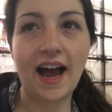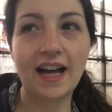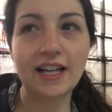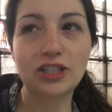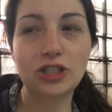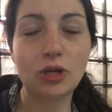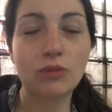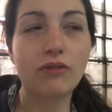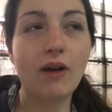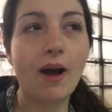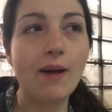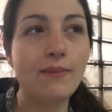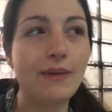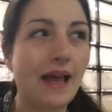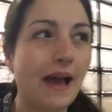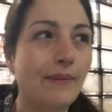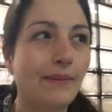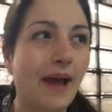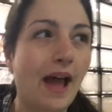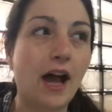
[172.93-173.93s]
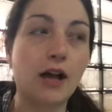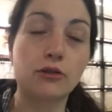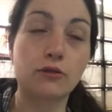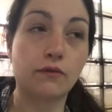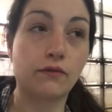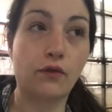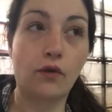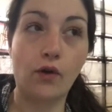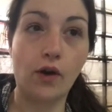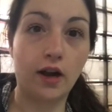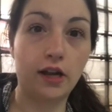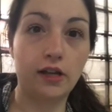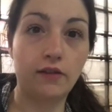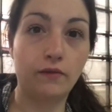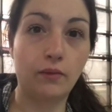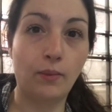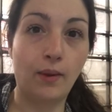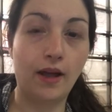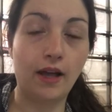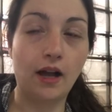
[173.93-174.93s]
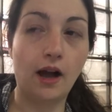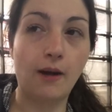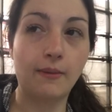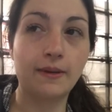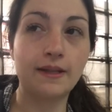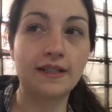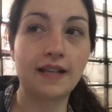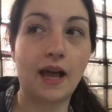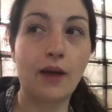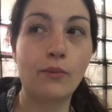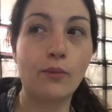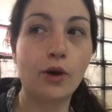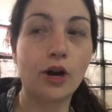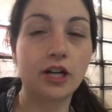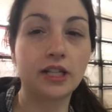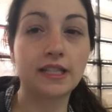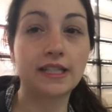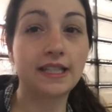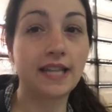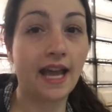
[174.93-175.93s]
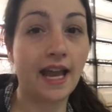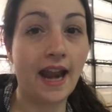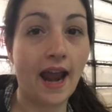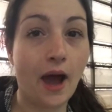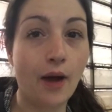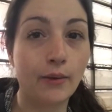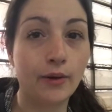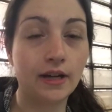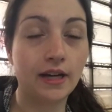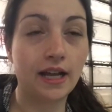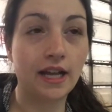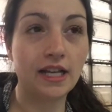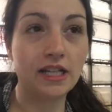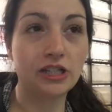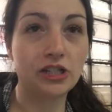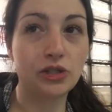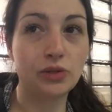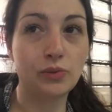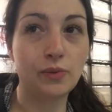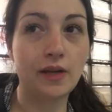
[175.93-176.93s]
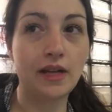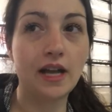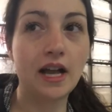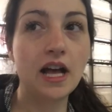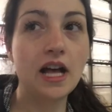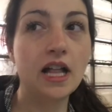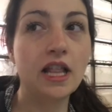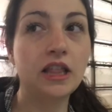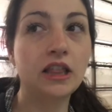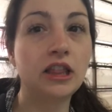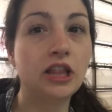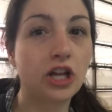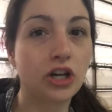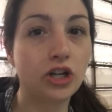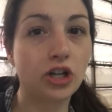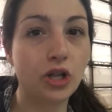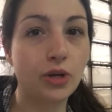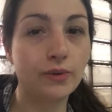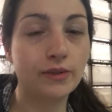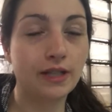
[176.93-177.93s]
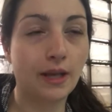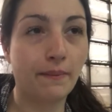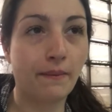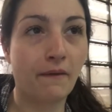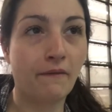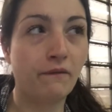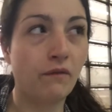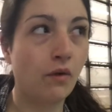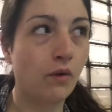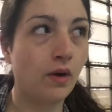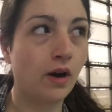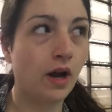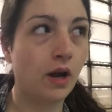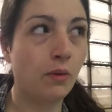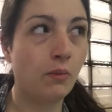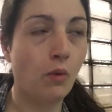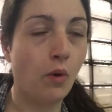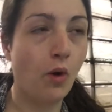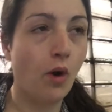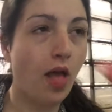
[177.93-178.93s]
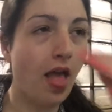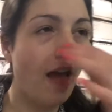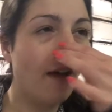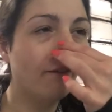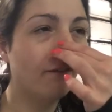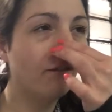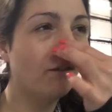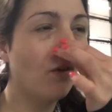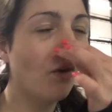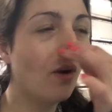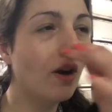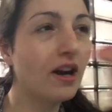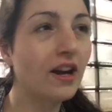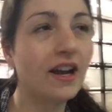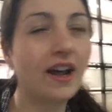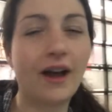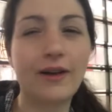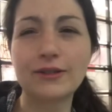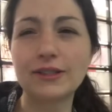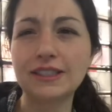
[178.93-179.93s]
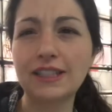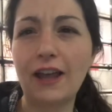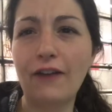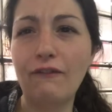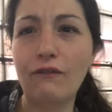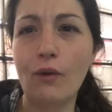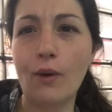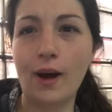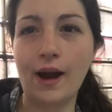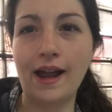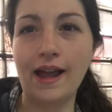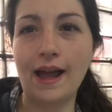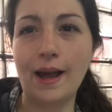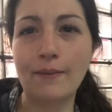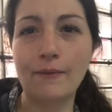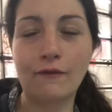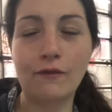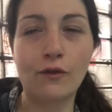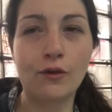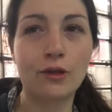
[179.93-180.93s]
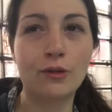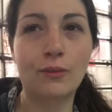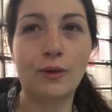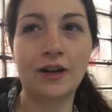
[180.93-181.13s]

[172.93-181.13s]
she'll probably be at my house before I even wake up, because I worked 10-hour days this week. Literally was up at 4 a.m. and 4 in the